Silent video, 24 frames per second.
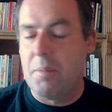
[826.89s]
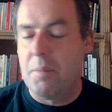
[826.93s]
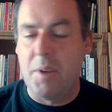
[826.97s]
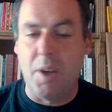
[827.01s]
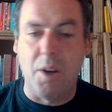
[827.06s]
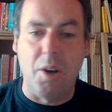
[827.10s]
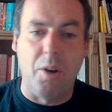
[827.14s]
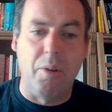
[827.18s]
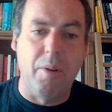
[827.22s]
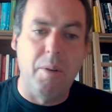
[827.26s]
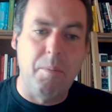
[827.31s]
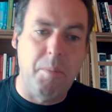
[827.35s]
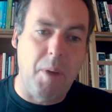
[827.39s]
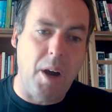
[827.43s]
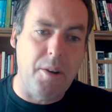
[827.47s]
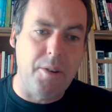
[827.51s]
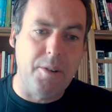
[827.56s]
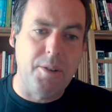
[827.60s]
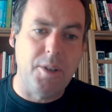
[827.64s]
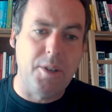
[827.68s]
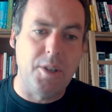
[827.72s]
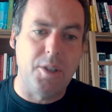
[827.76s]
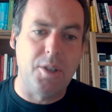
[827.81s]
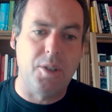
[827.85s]
you know, a
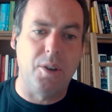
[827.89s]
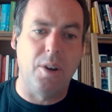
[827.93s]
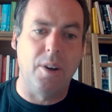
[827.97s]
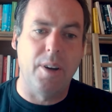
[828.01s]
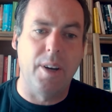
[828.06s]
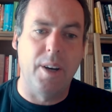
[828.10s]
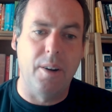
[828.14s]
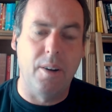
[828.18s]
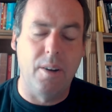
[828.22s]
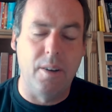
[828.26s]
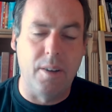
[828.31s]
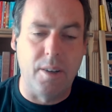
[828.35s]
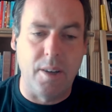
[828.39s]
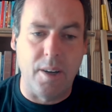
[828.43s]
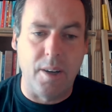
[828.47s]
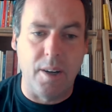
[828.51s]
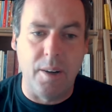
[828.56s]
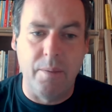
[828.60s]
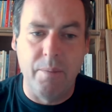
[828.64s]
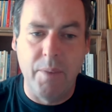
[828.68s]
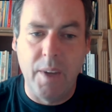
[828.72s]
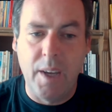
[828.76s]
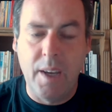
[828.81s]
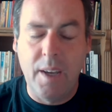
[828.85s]
moderate to strong air
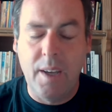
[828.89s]
hunger,